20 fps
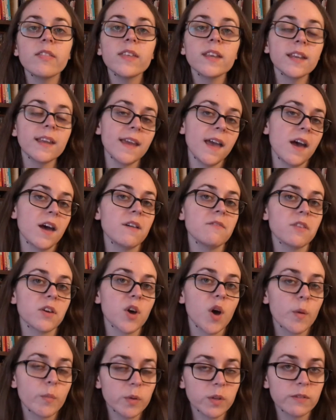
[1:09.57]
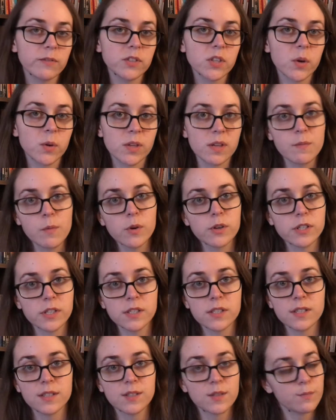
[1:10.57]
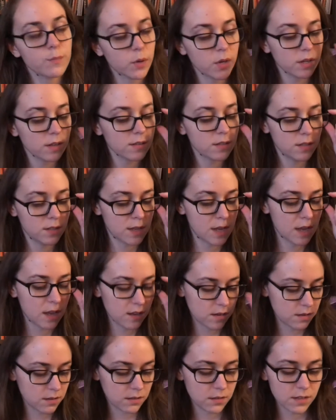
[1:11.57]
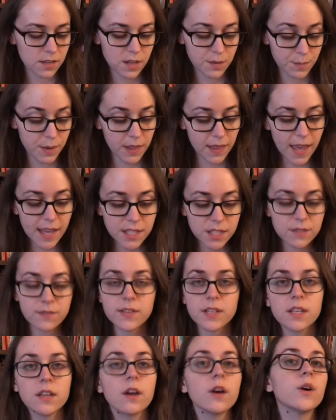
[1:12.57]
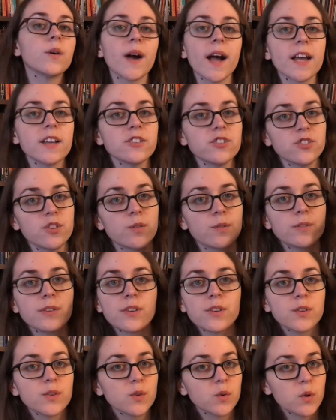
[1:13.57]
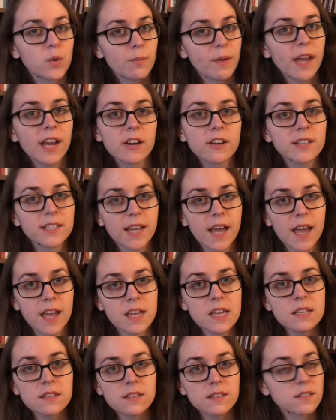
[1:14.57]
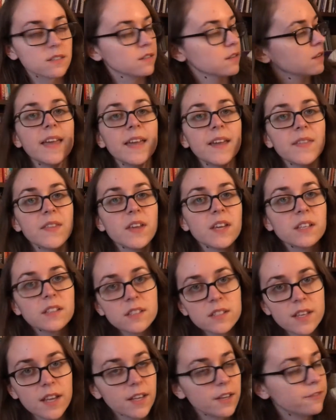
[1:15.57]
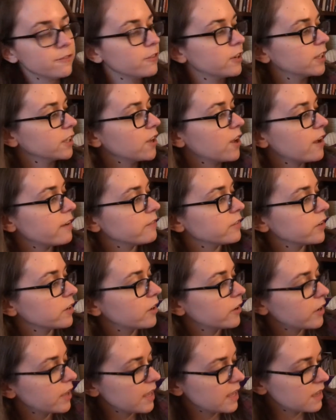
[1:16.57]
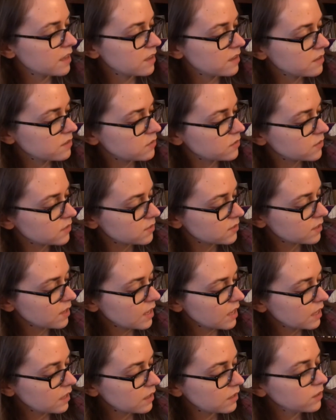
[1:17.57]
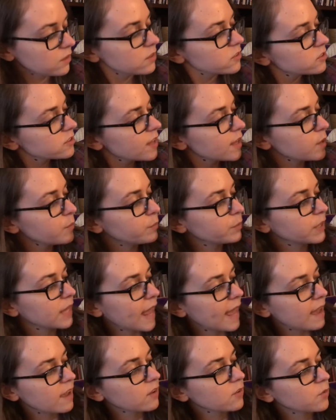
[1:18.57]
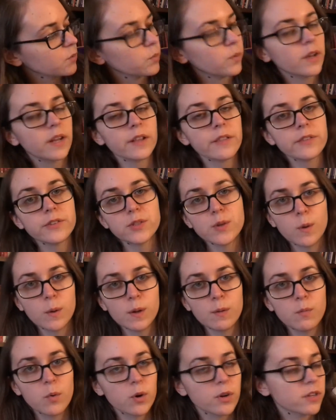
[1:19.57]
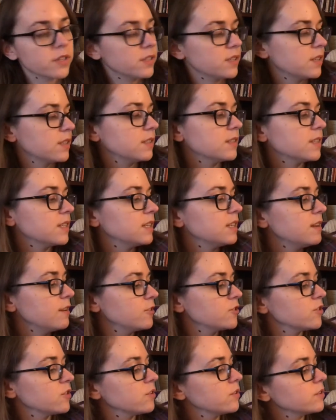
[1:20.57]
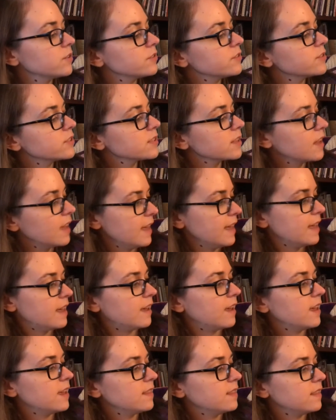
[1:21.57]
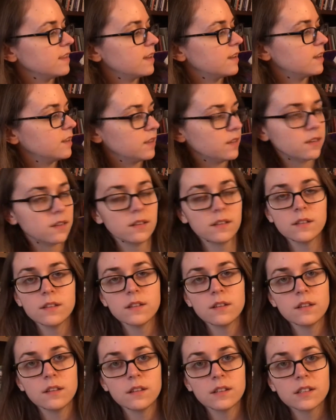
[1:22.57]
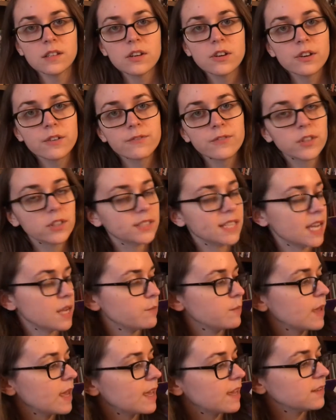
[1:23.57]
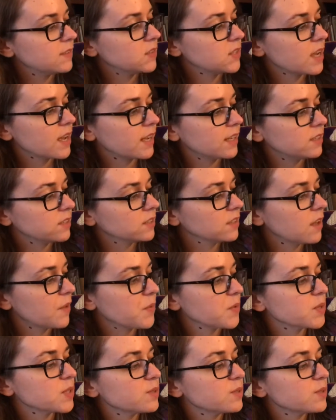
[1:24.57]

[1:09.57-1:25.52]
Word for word: And then I have a couple of Toni Morrison's books, and in my last video I showed you Paradise, and the inside front cover is, it looks like black with Toni Morrison's initials, and then her full name and title on the